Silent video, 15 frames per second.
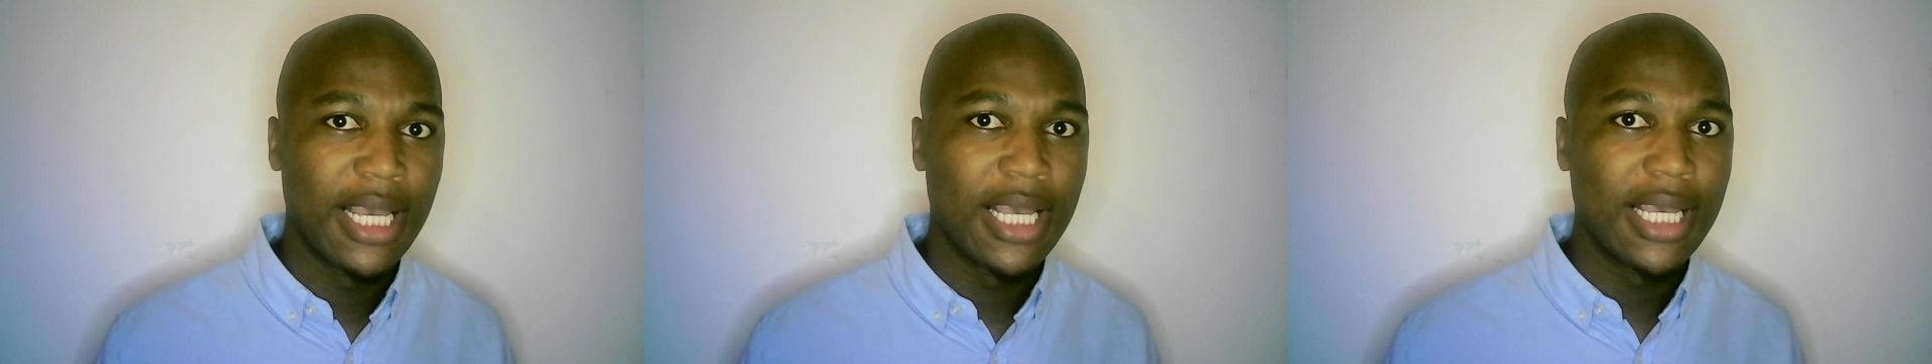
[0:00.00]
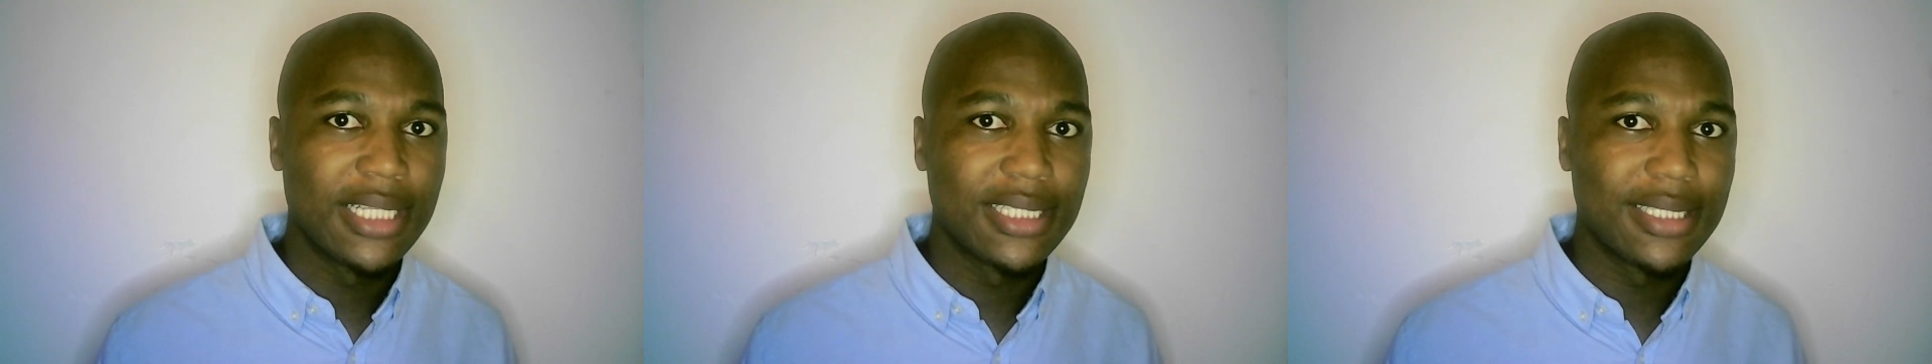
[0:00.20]

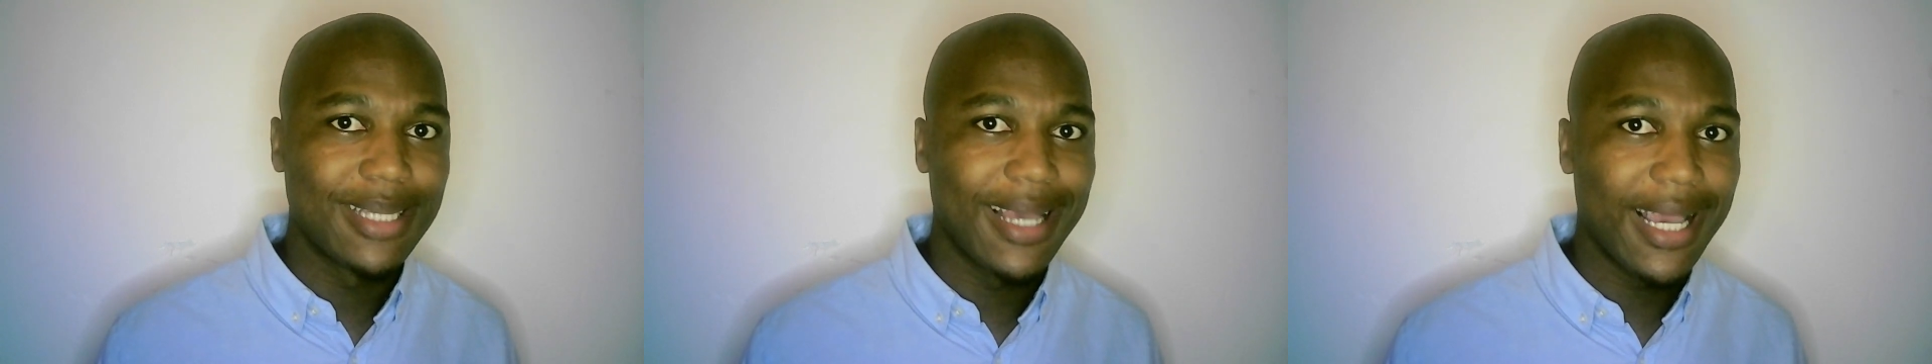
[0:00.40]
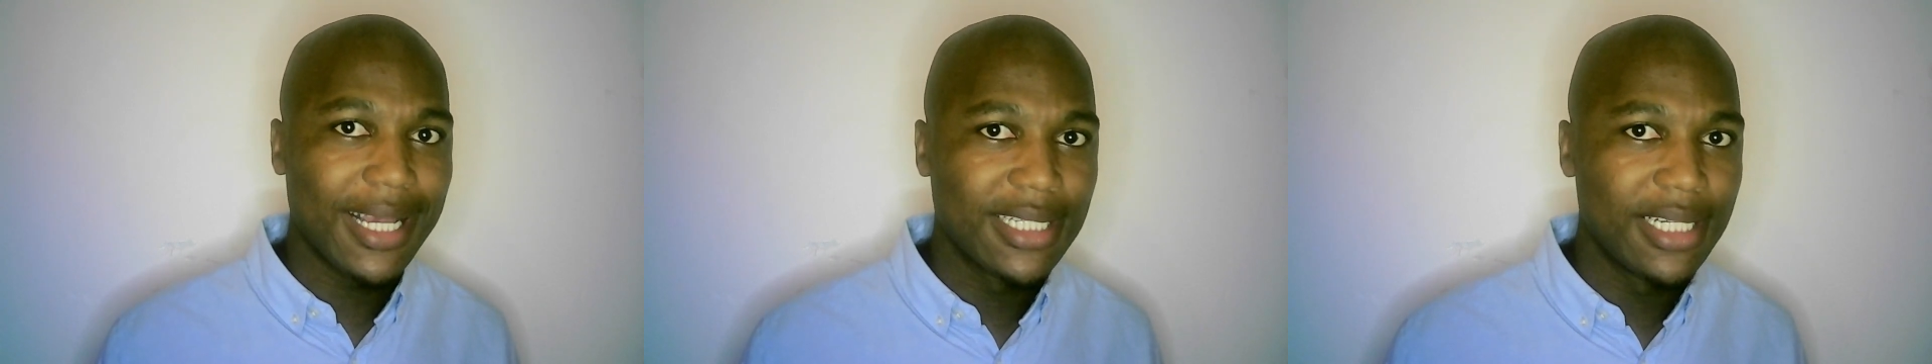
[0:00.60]
is
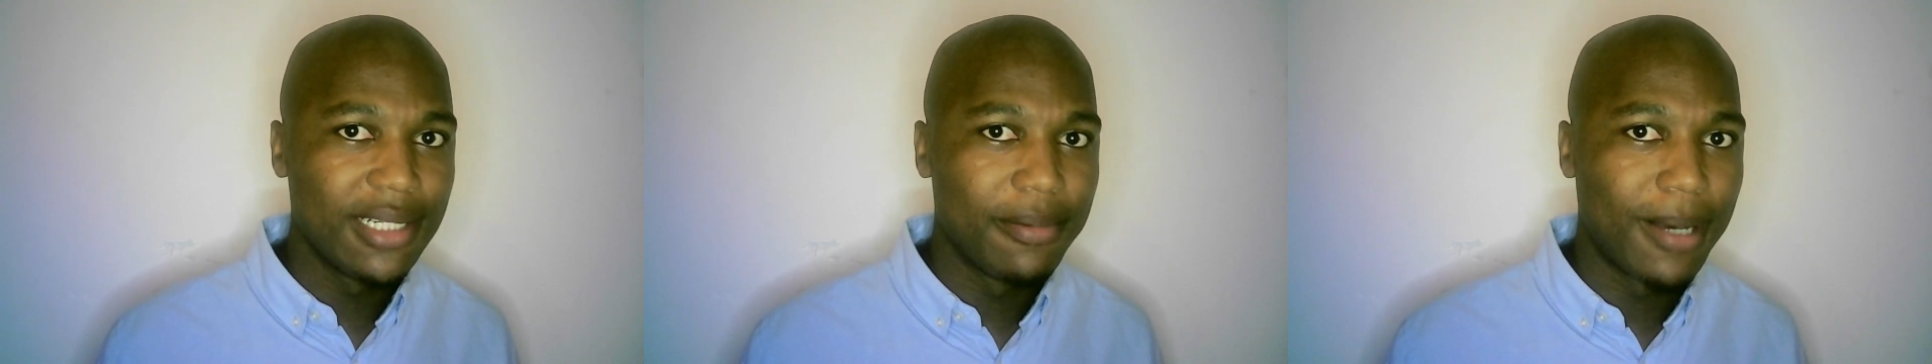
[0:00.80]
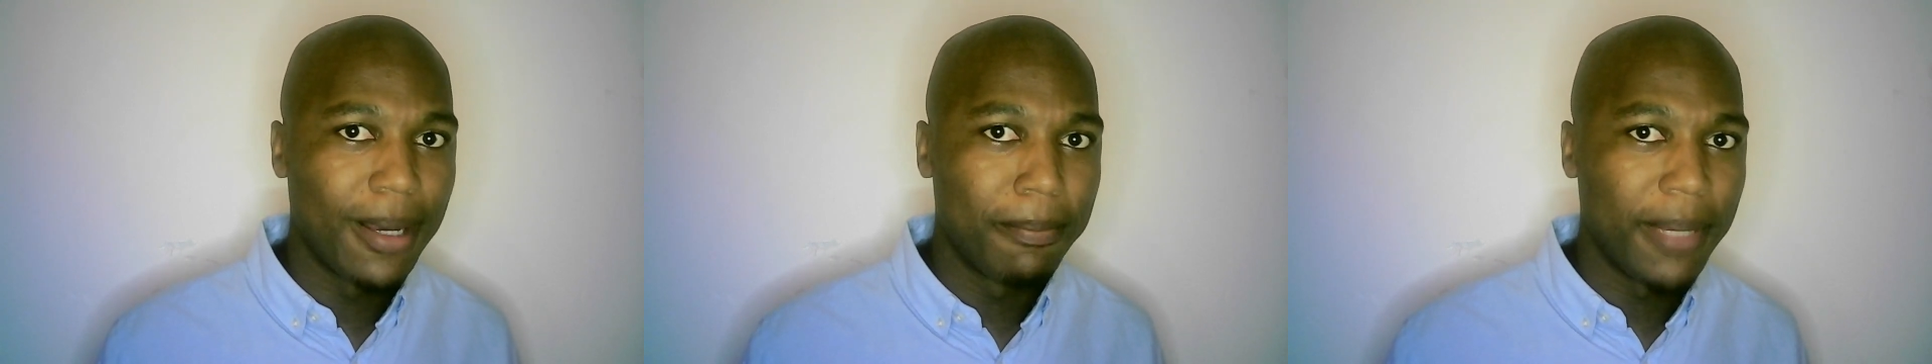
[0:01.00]
actually
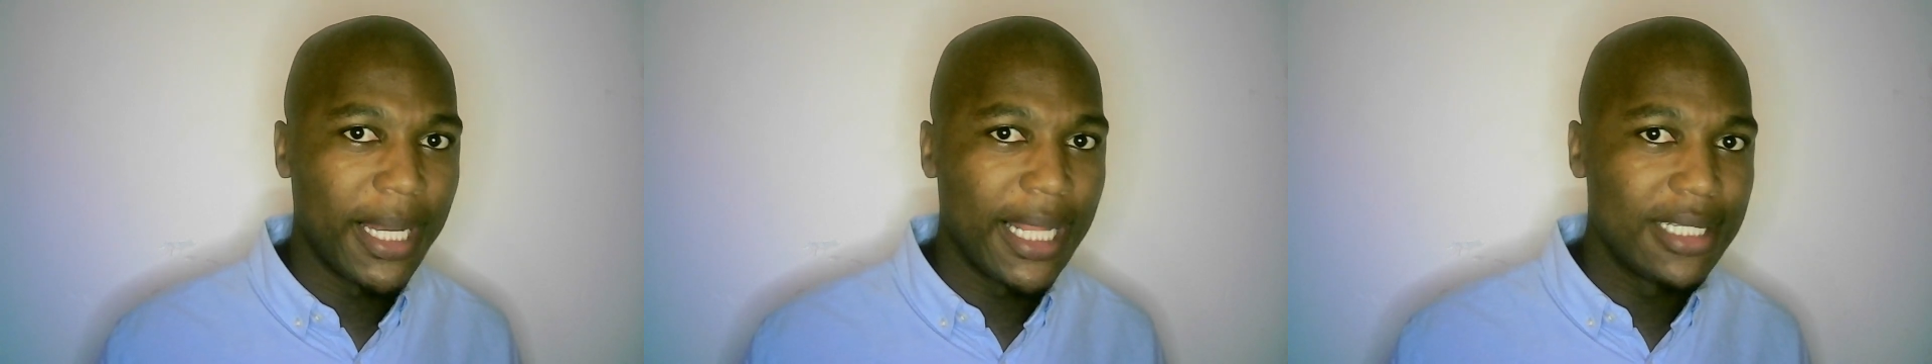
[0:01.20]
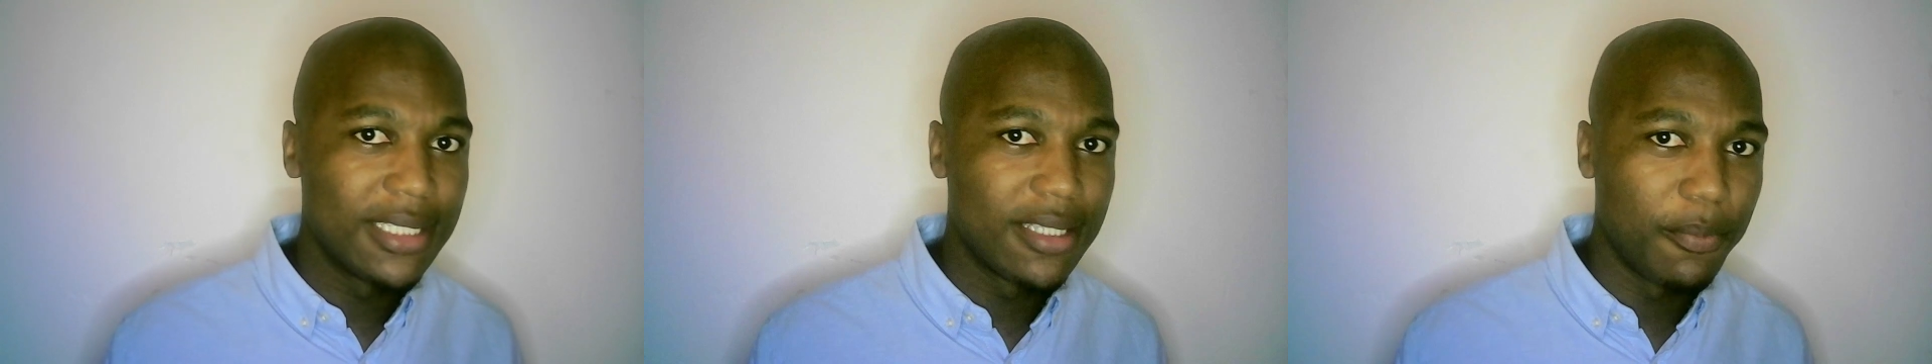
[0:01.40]
by
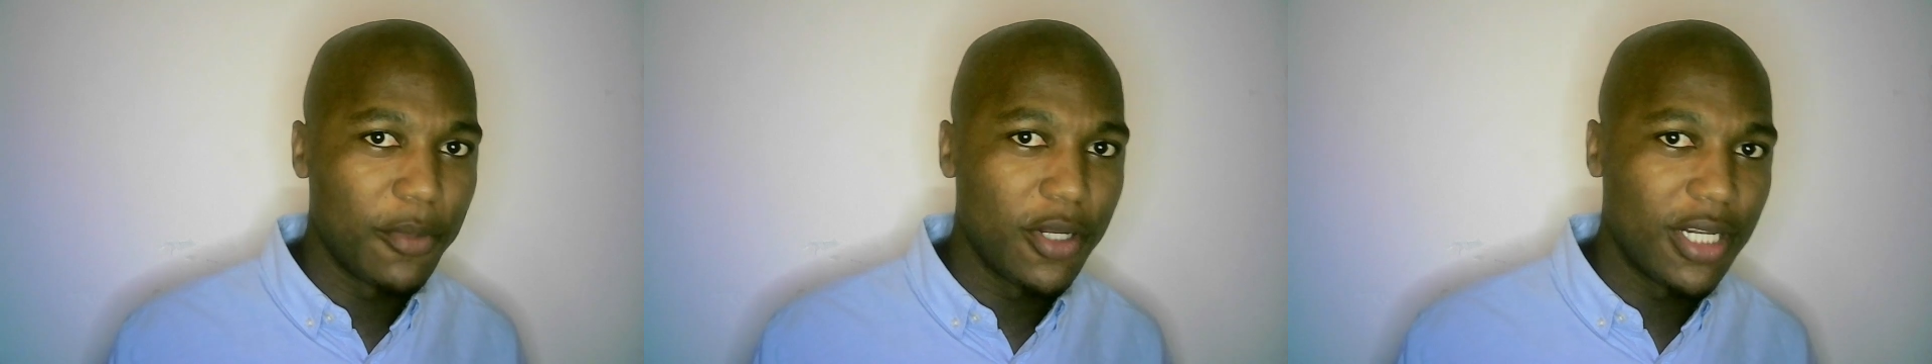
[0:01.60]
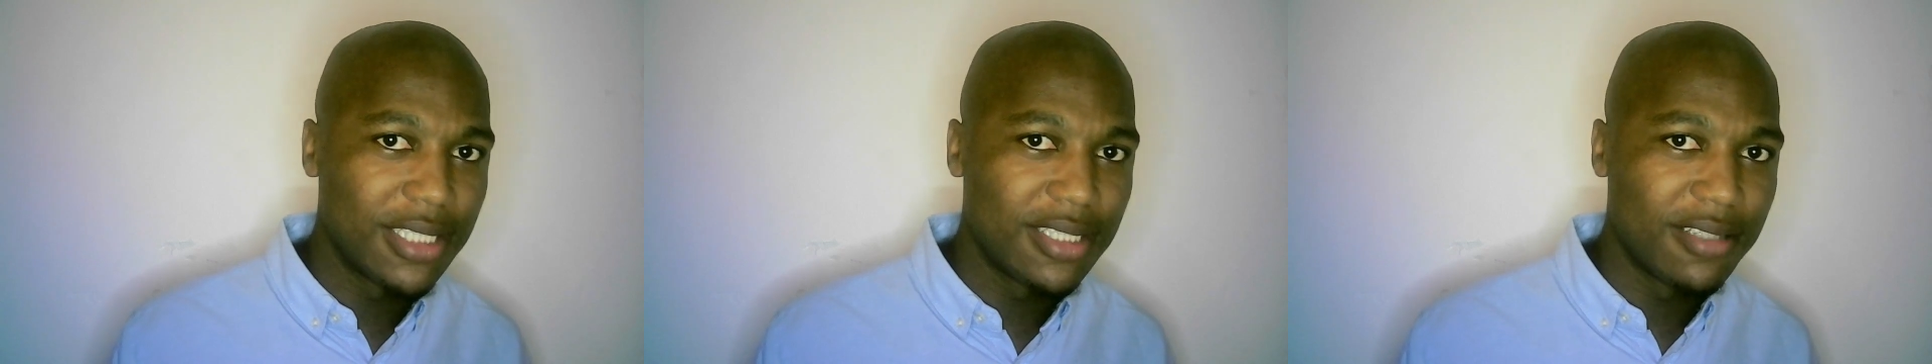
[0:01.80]
playing
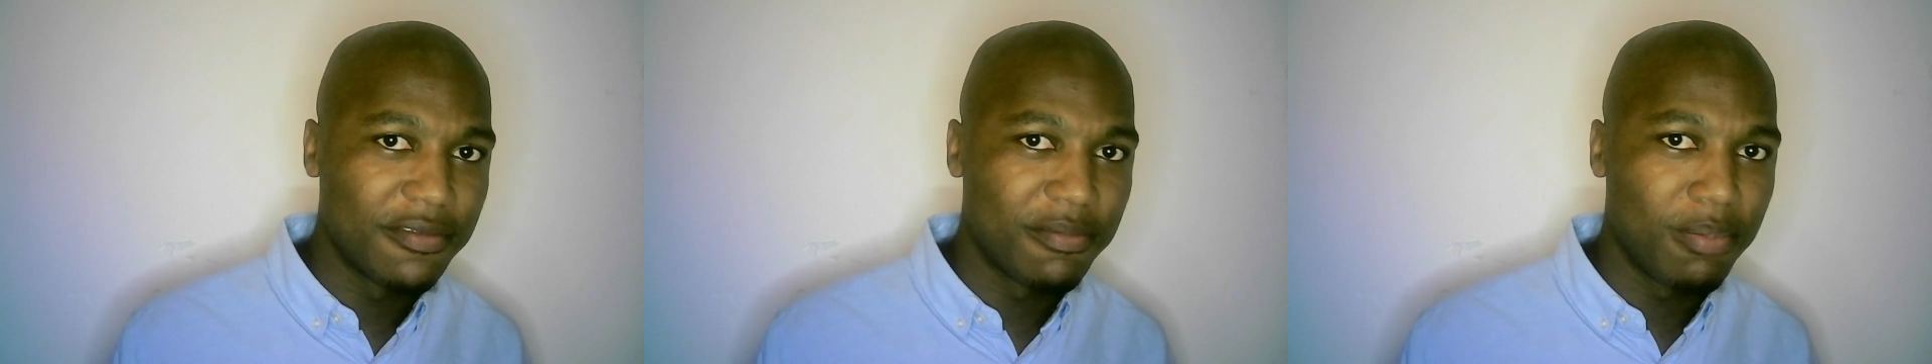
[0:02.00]
diminutive